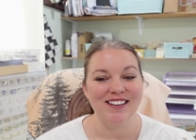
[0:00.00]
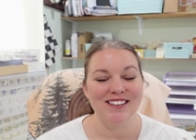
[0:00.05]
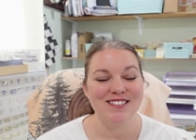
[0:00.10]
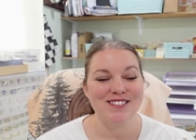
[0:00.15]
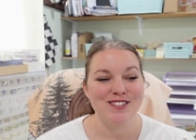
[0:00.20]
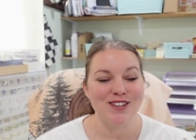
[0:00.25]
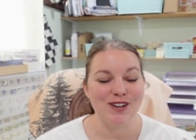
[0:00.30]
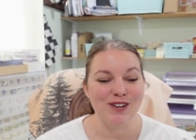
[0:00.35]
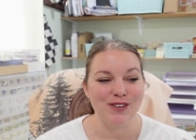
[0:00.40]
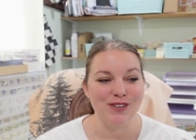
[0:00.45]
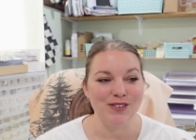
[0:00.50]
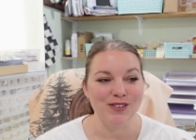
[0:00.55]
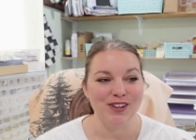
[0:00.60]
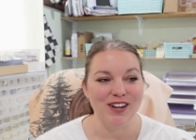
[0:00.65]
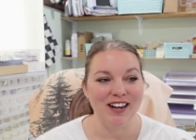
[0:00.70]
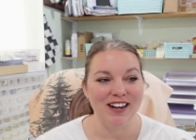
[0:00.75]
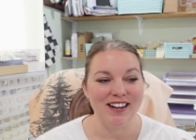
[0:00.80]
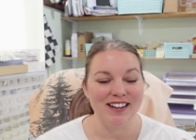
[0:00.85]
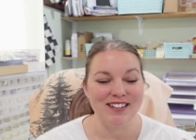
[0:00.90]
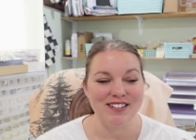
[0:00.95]
So
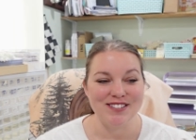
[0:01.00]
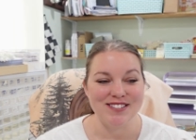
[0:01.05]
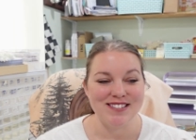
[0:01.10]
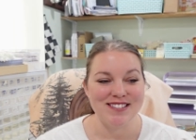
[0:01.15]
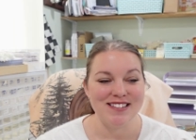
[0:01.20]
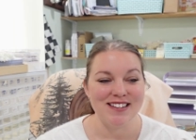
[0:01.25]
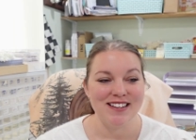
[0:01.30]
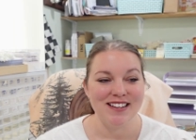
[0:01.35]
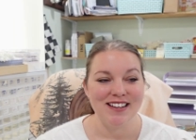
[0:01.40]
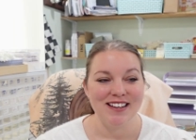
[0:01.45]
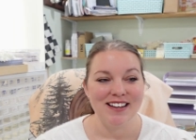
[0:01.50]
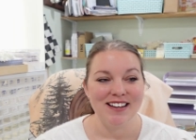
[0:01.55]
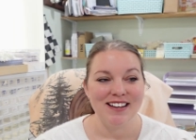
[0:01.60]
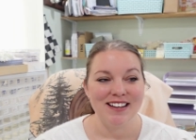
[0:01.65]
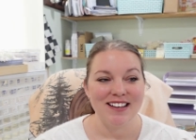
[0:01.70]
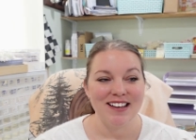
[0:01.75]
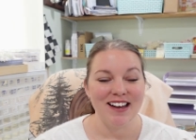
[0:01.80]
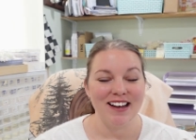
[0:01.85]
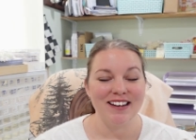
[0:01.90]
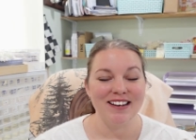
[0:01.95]
I just
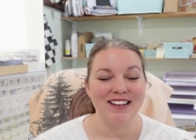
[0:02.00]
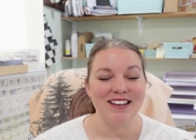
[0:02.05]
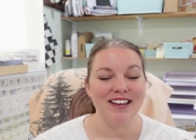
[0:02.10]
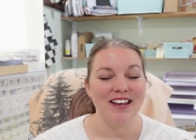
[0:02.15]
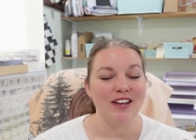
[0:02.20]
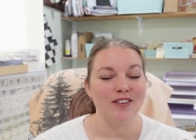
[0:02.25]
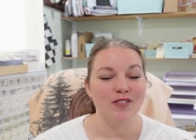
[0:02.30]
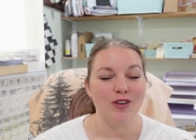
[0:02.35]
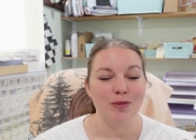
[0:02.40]
kind of gave